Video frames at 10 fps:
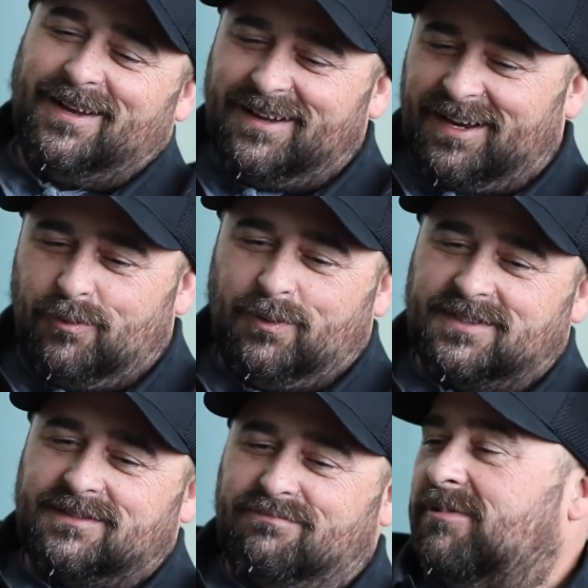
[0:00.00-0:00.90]

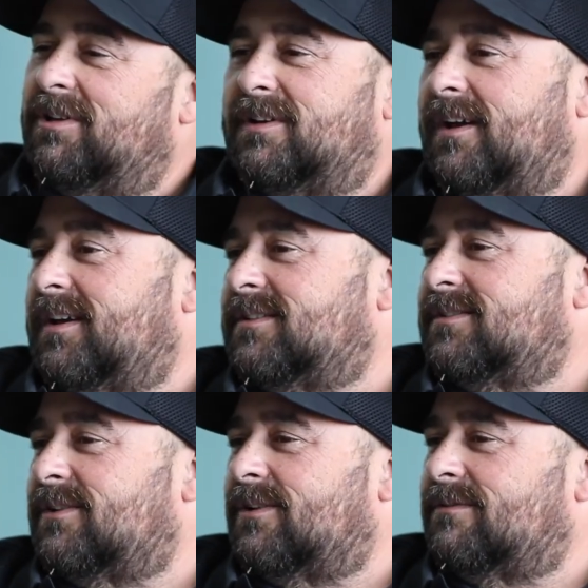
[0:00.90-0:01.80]
Everyone's really
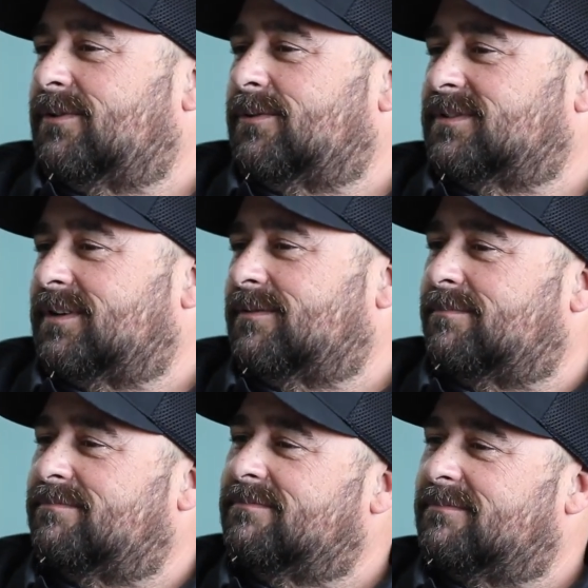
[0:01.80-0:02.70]
nice, you know, no one's
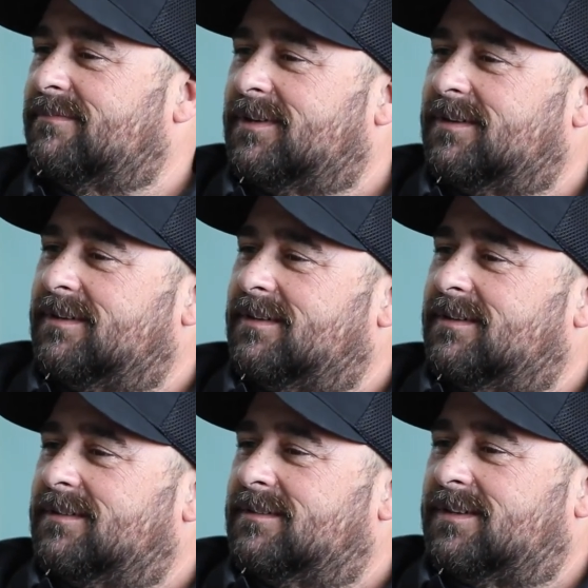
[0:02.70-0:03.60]
ever
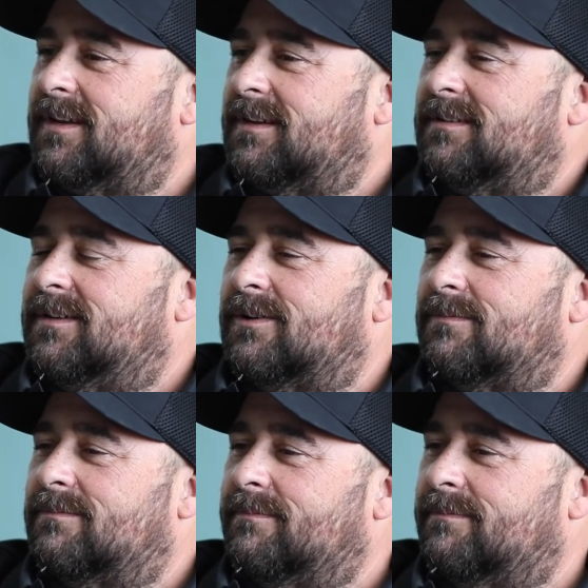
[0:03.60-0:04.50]
said any, you
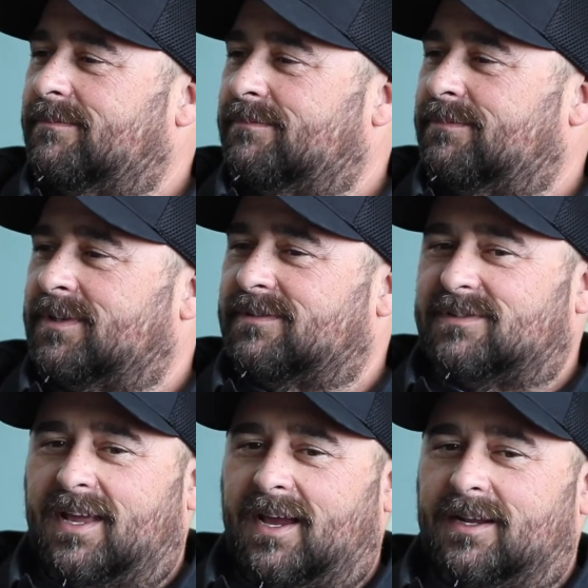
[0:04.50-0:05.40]
know, been
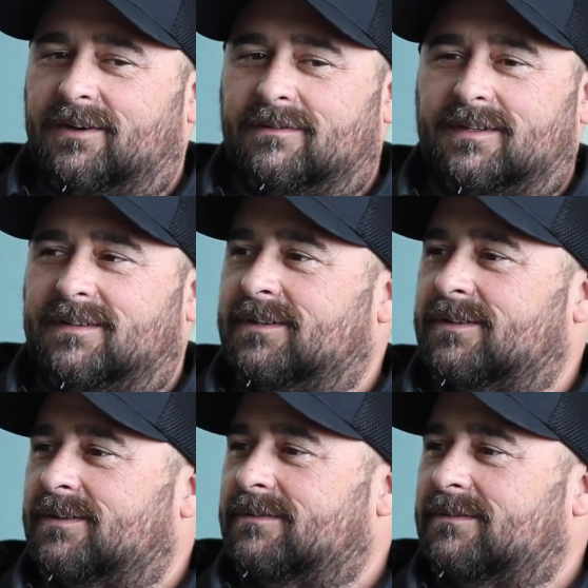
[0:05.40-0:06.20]
snide or any, you know.